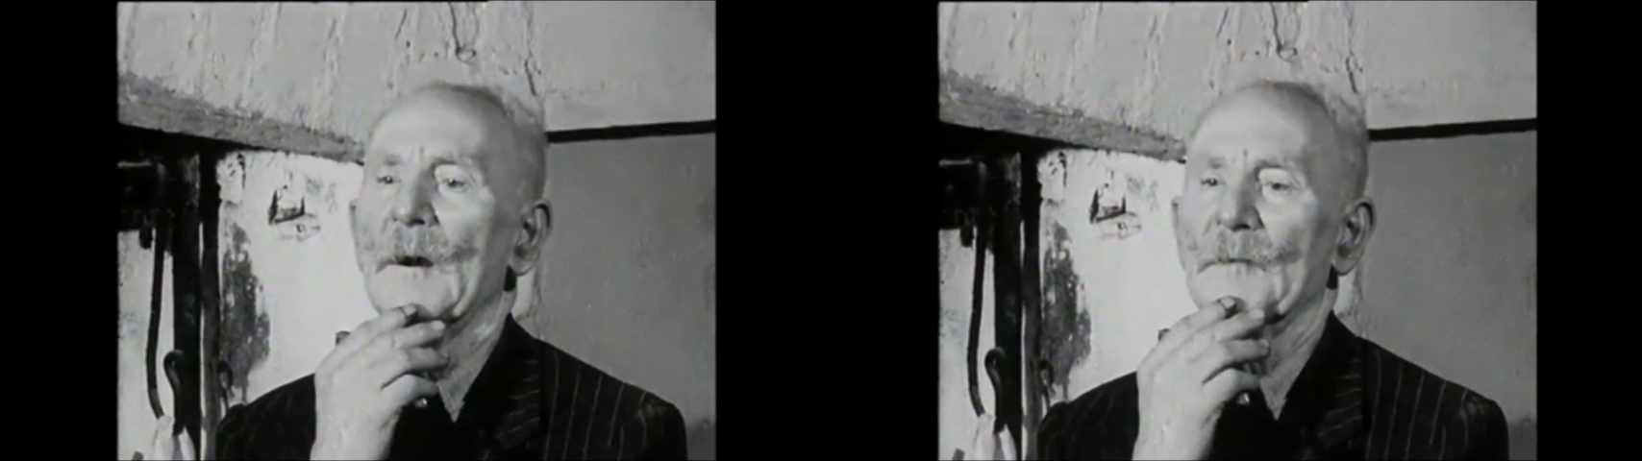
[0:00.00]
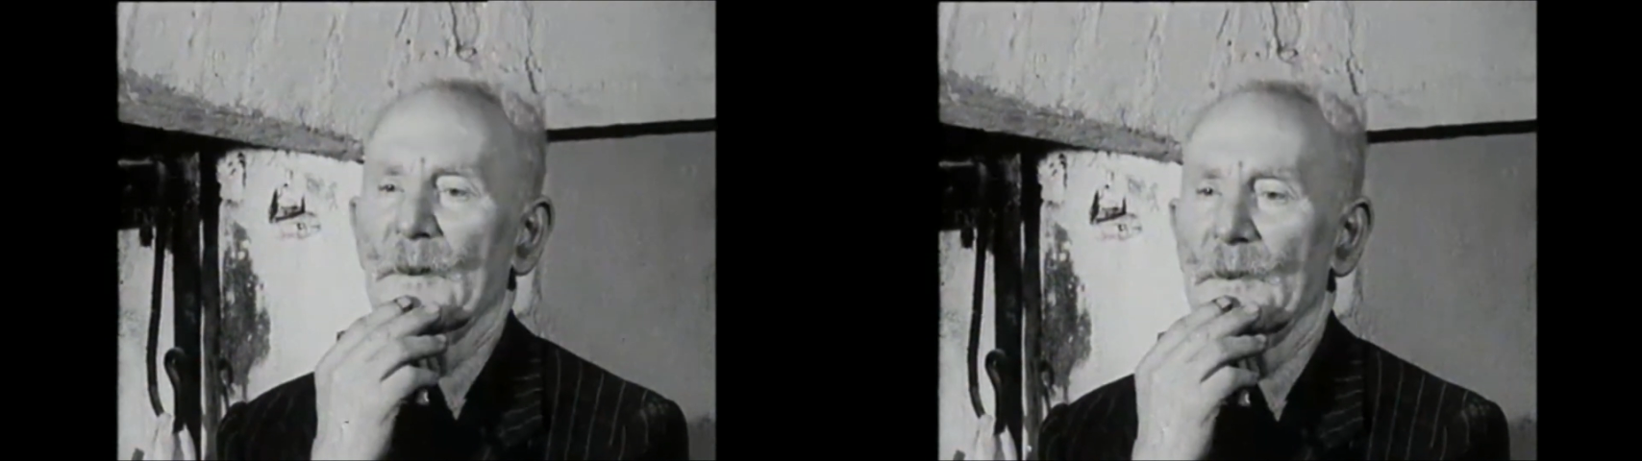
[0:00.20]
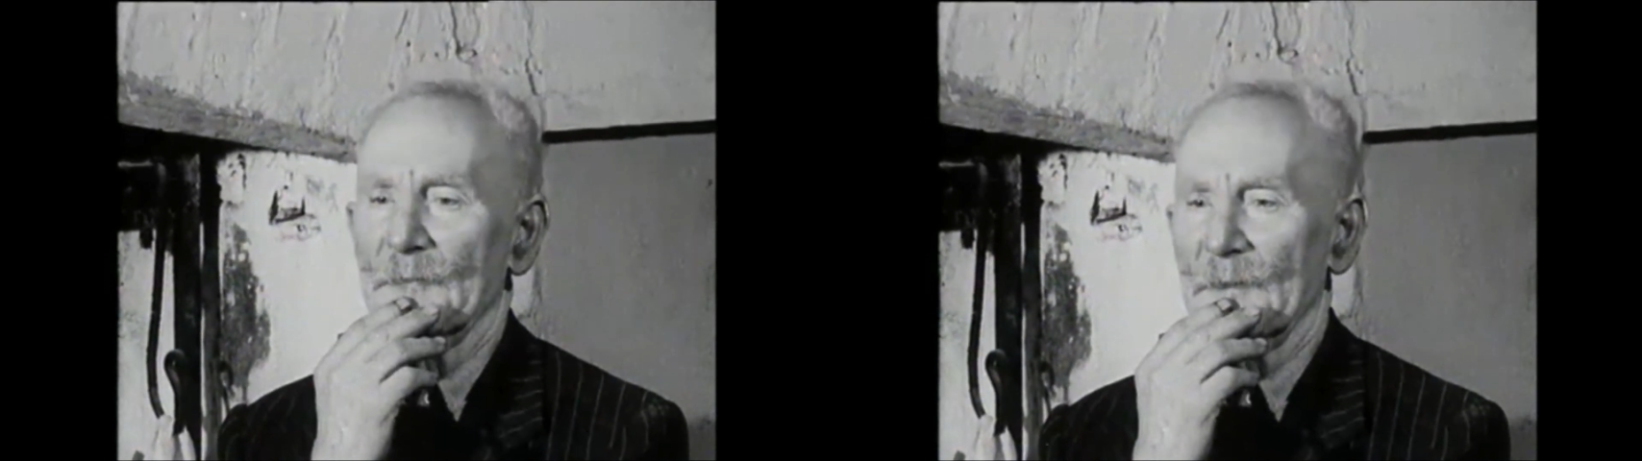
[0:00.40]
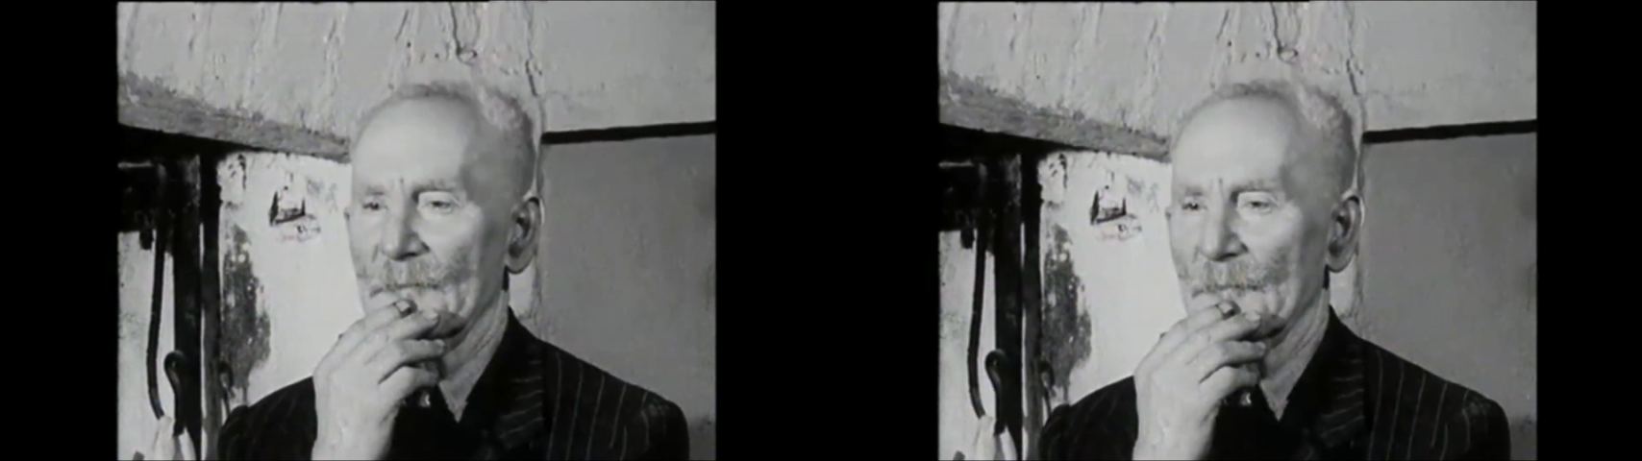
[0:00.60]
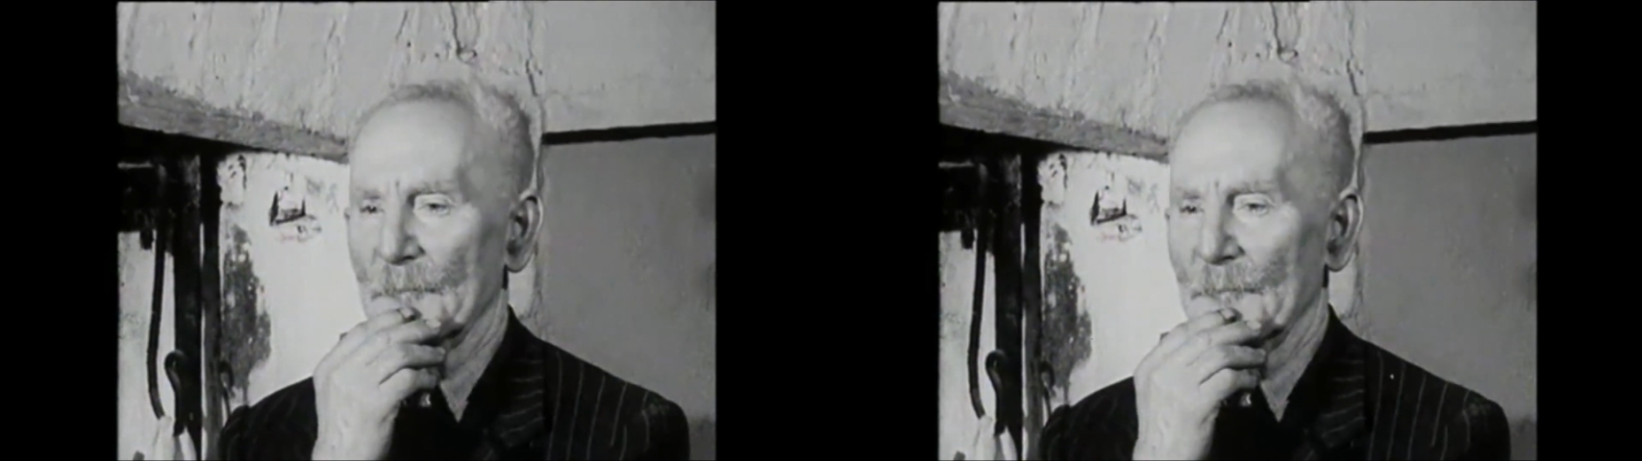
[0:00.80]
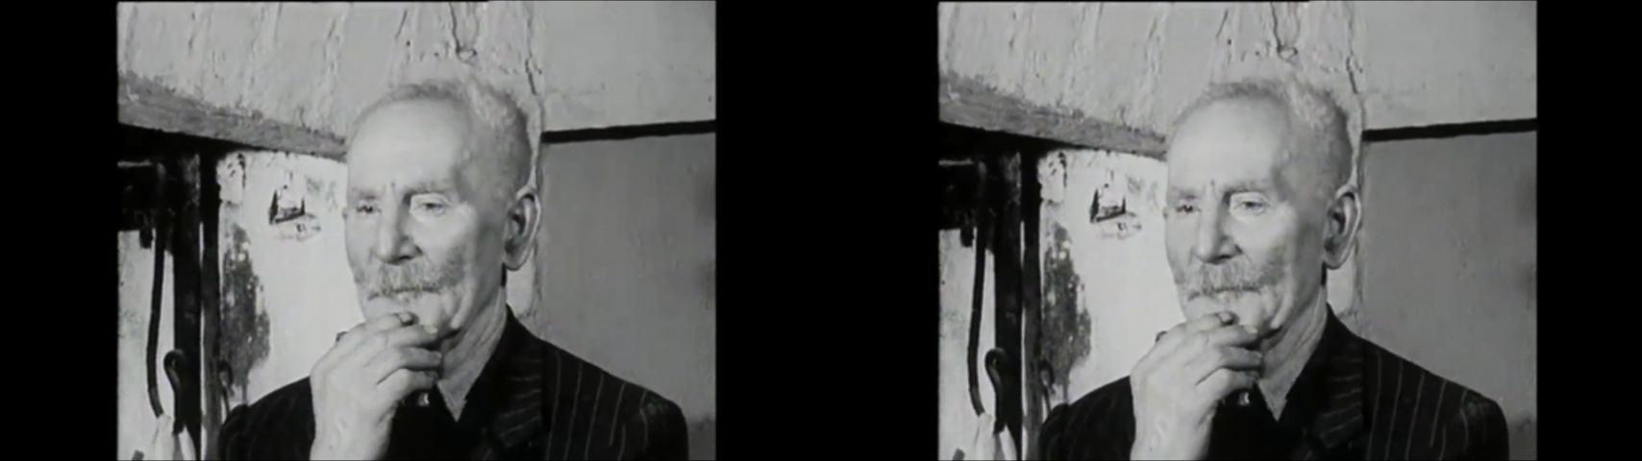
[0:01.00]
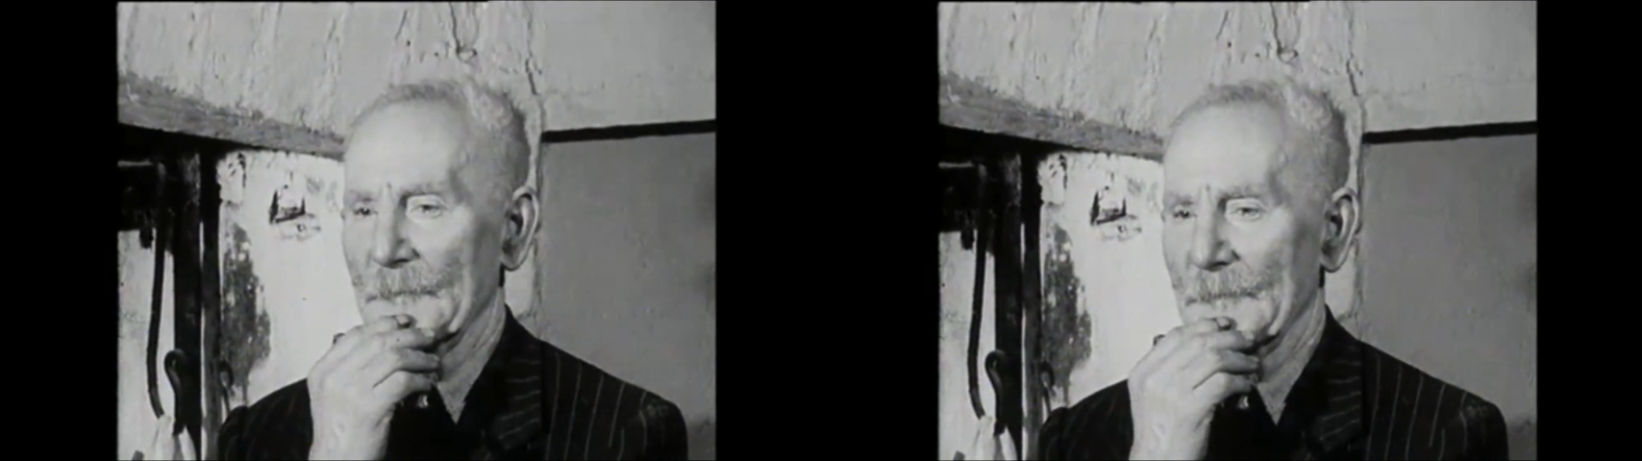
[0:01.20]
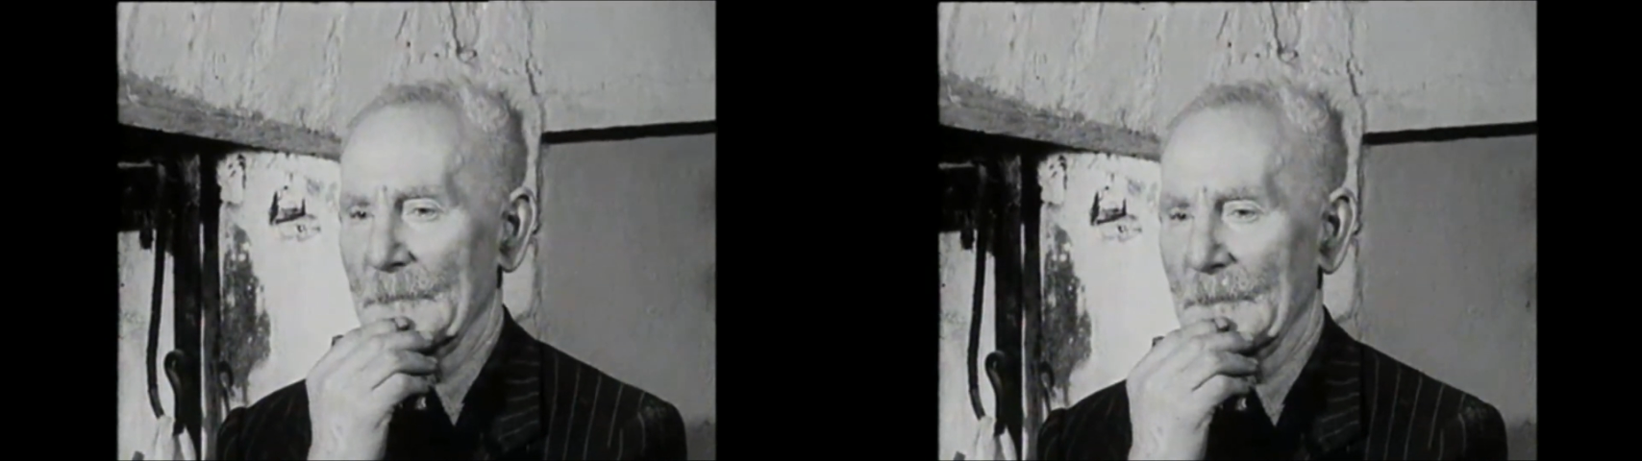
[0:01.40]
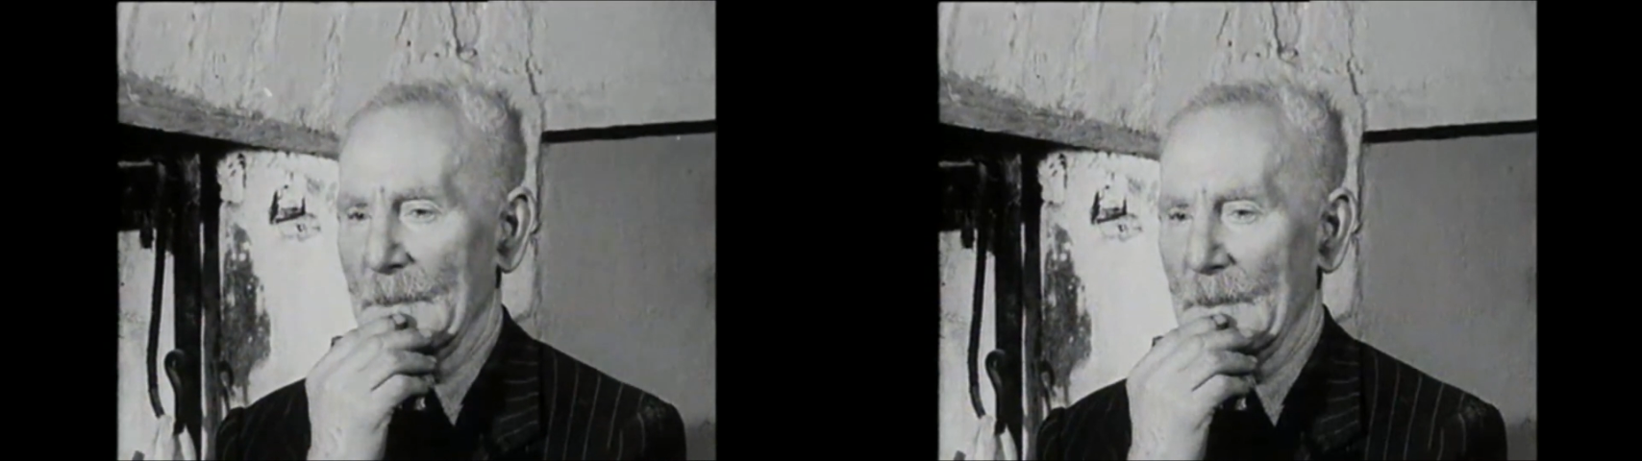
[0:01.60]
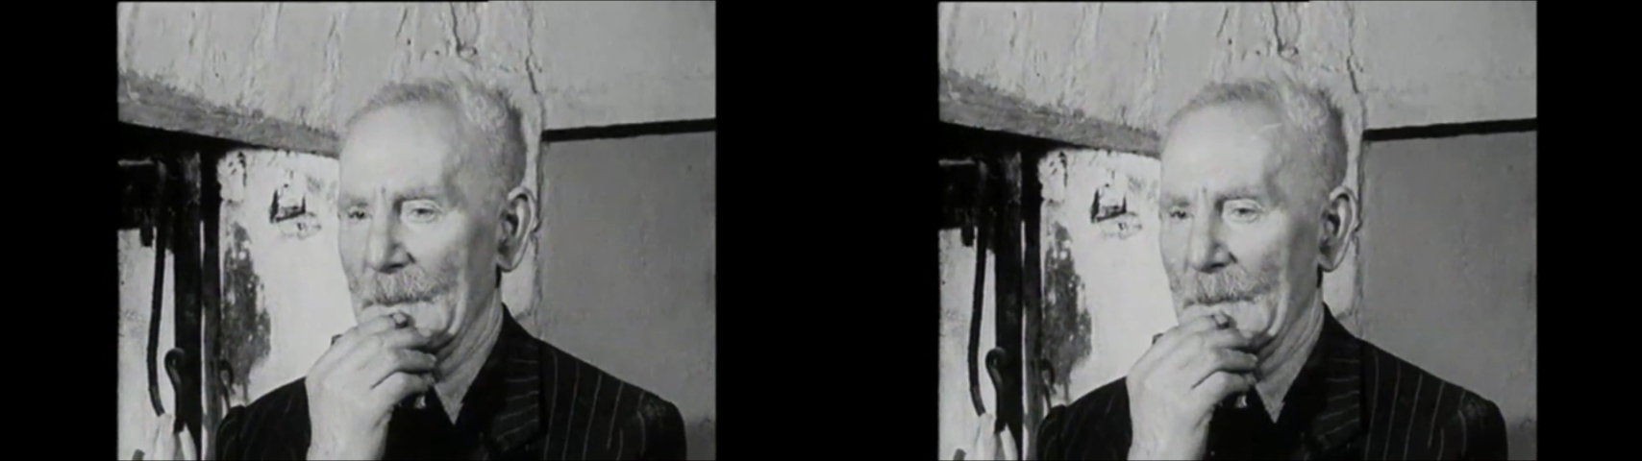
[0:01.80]
a great night out of it.
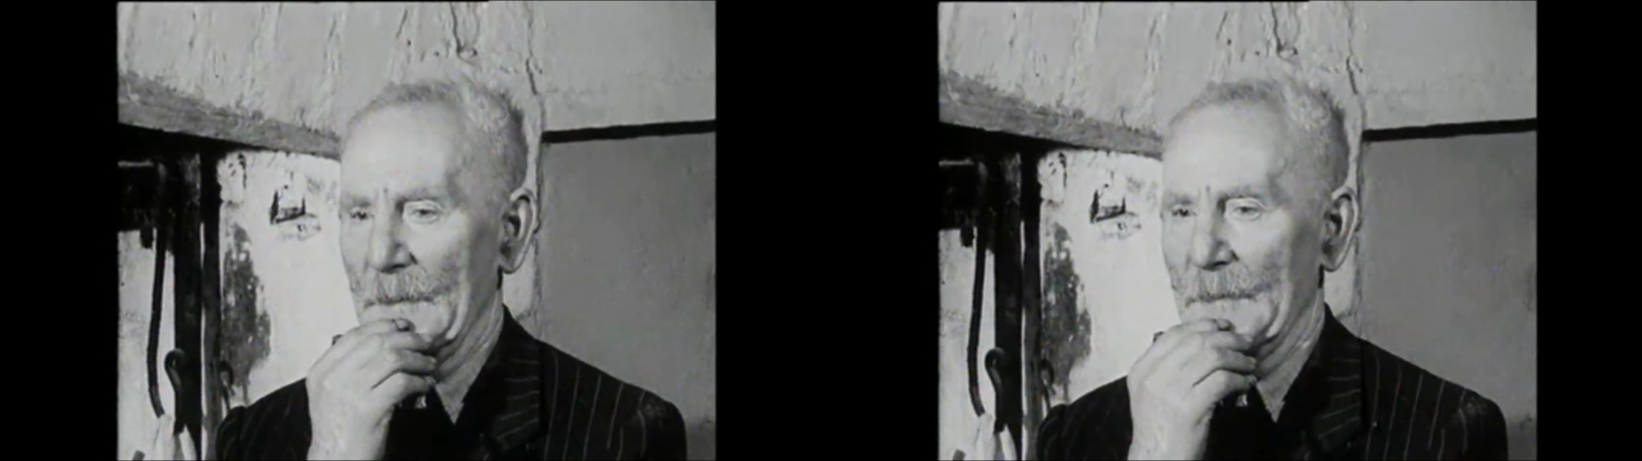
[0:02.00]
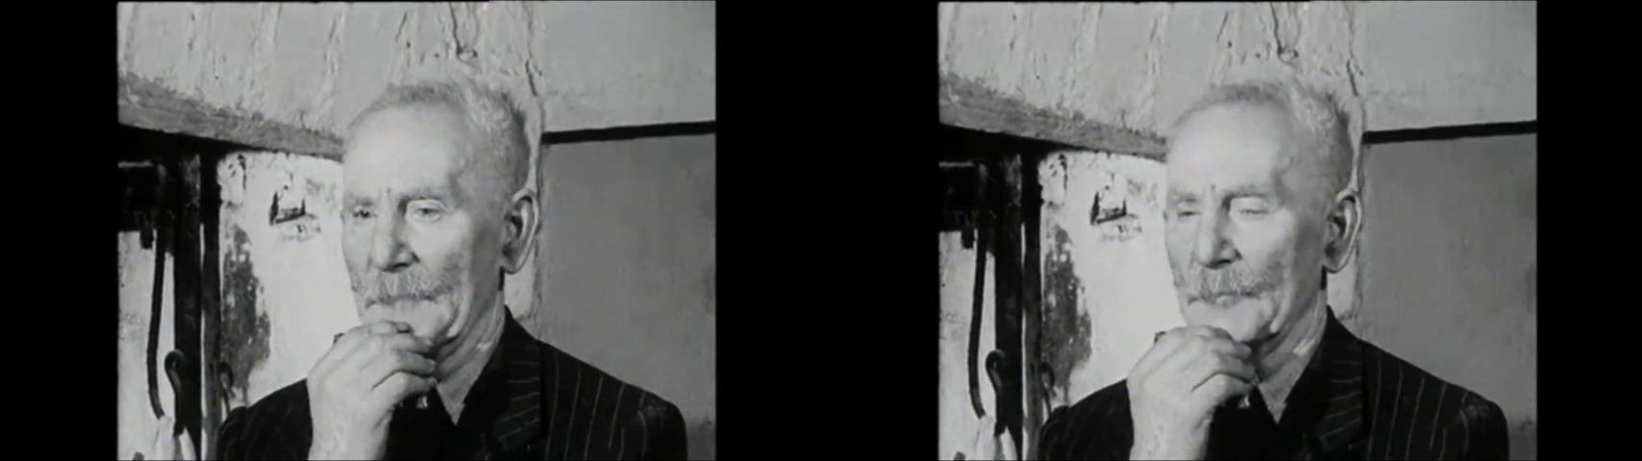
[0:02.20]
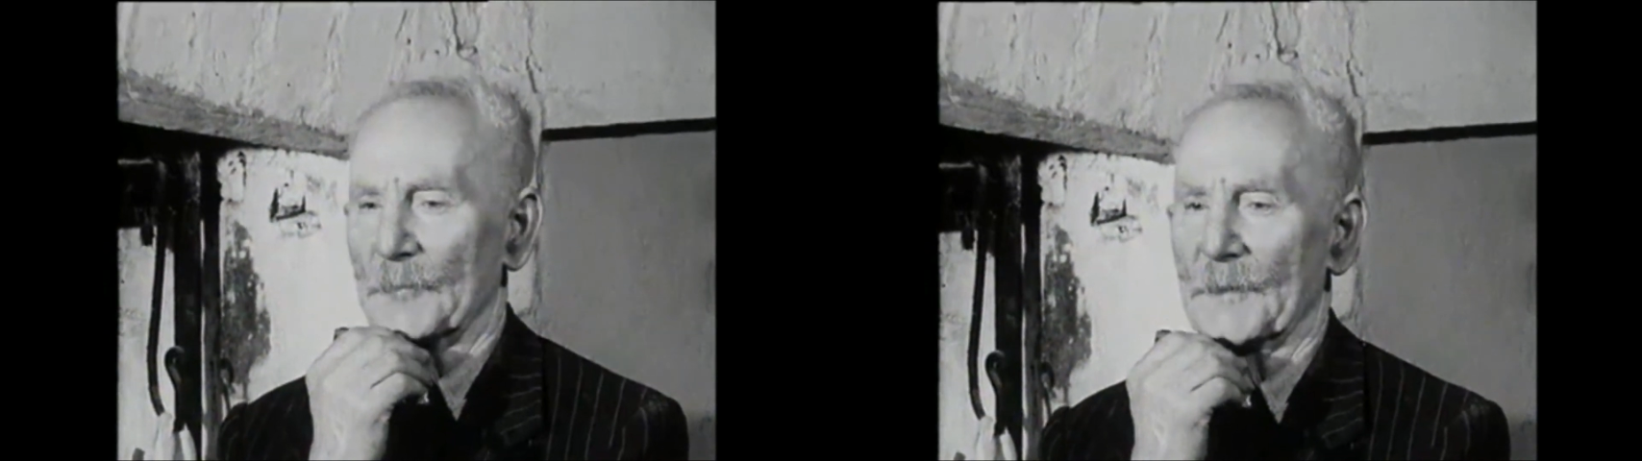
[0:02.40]
You'll